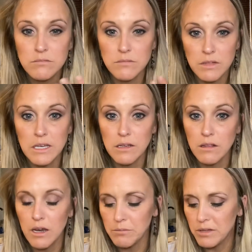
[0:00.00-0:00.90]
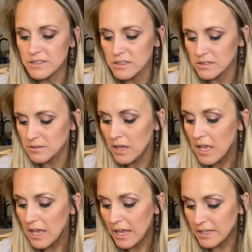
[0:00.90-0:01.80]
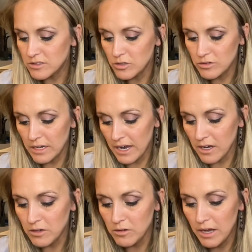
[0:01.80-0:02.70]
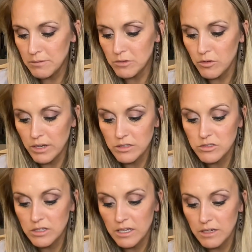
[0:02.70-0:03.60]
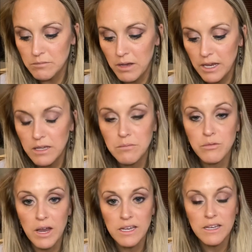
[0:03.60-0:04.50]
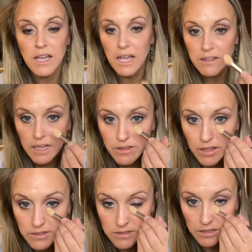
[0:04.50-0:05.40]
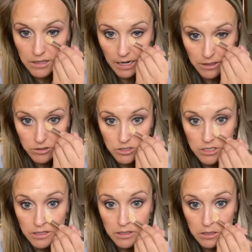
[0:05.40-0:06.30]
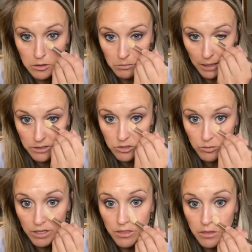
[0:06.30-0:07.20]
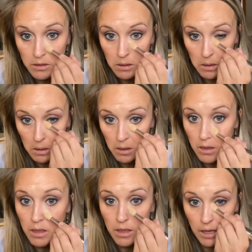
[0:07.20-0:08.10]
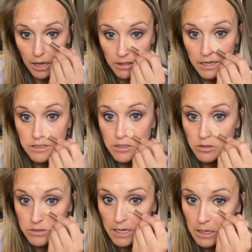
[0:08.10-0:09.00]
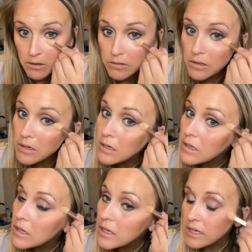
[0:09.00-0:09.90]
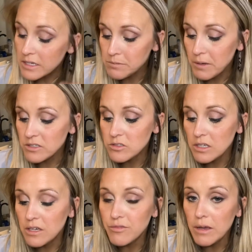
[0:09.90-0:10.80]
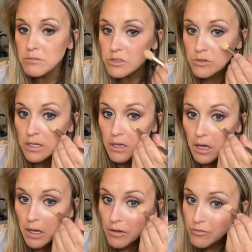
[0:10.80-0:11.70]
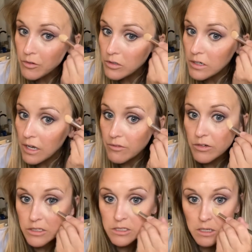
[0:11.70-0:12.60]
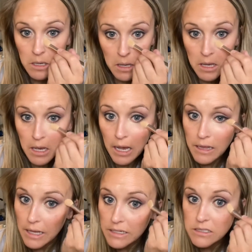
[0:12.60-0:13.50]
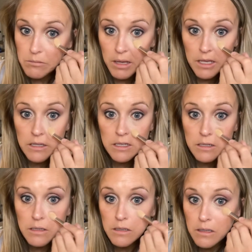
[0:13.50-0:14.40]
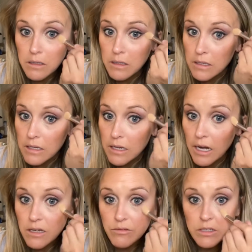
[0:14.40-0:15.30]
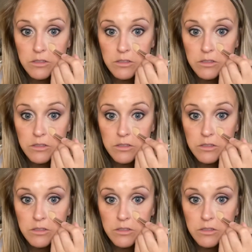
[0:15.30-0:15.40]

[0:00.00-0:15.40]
in a lot of places. And so now I'm going to get my brightening highlight. That's the lighter shade that you're matched with. I like to go down, especially if I'm doing fuller coverage. I like to make a little kind of a